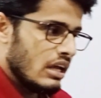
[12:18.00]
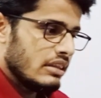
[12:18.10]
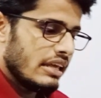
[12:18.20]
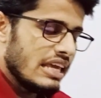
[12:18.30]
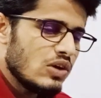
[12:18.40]

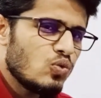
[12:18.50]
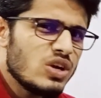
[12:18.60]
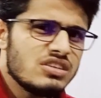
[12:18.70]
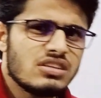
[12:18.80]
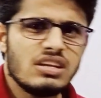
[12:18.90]
The
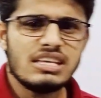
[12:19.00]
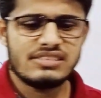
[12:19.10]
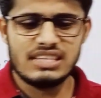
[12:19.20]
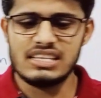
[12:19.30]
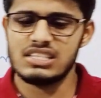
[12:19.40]
equation is
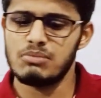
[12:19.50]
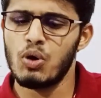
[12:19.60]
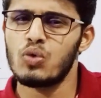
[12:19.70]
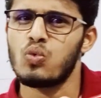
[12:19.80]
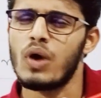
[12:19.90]
just
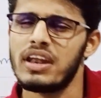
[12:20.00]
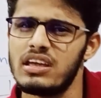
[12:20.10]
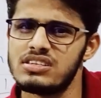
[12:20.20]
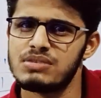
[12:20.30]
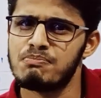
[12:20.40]
about 1
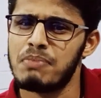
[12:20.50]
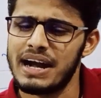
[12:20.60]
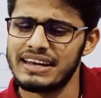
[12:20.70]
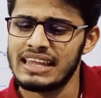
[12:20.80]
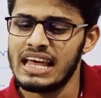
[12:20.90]
inch,
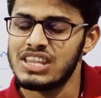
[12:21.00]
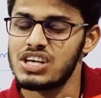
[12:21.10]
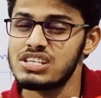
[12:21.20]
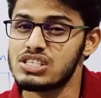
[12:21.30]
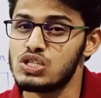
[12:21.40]
but there
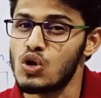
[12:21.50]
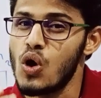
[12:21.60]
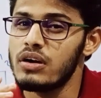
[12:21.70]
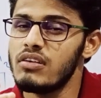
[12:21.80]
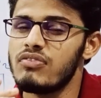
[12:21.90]
is
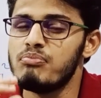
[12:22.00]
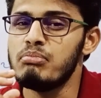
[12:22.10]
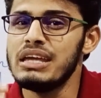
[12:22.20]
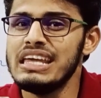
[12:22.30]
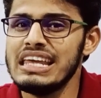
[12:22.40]
lot of
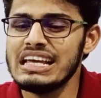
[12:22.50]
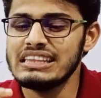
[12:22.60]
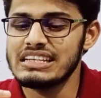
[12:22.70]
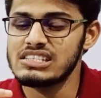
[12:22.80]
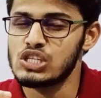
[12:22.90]
meaning,
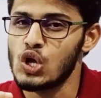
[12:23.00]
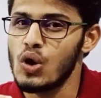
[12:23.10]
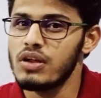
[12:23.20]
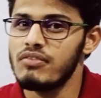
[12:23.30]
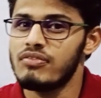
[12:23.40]
there is
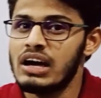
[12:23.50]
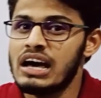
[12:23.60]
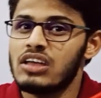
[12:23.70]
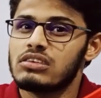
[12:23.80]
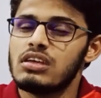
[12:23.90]
lot of
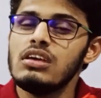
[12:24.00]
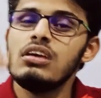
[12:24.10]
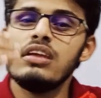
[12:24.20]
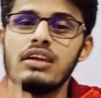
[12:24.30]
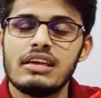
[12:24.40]

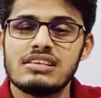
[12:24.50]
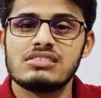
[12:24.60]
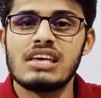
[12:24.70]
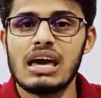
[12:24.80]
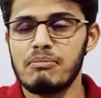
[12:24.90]
theory is
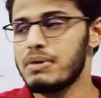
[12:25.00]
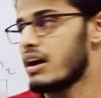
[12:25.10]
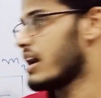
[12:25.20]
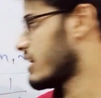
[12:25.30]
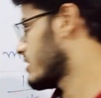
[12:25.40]
there
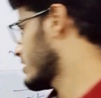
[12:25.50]
behind